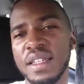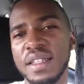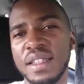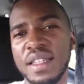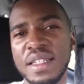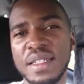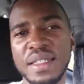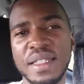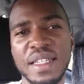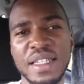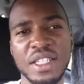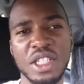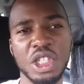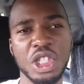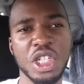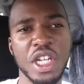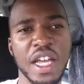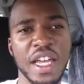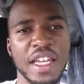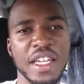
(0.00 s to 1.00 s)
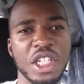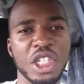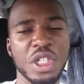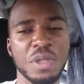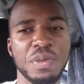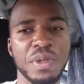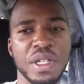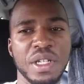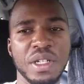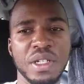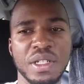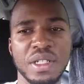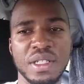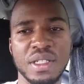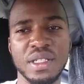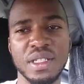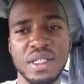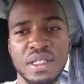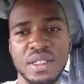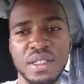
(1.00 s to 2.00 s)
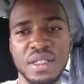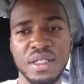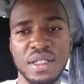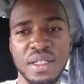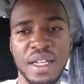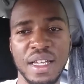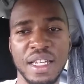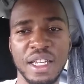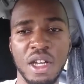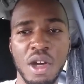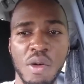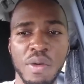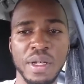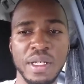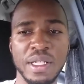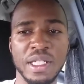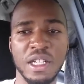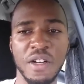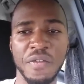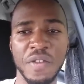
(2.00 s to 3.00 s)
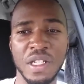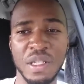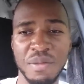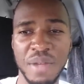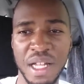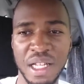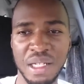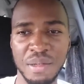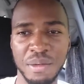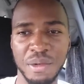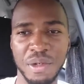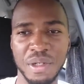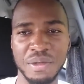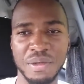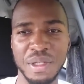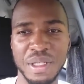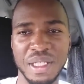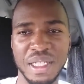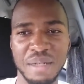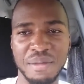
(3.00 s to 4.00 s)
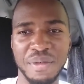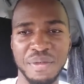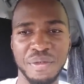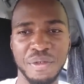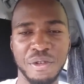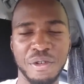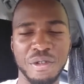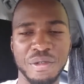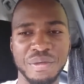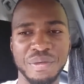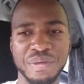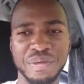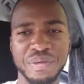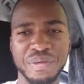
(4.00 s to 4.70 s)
These things change because the egoic self is malleable, as we said before.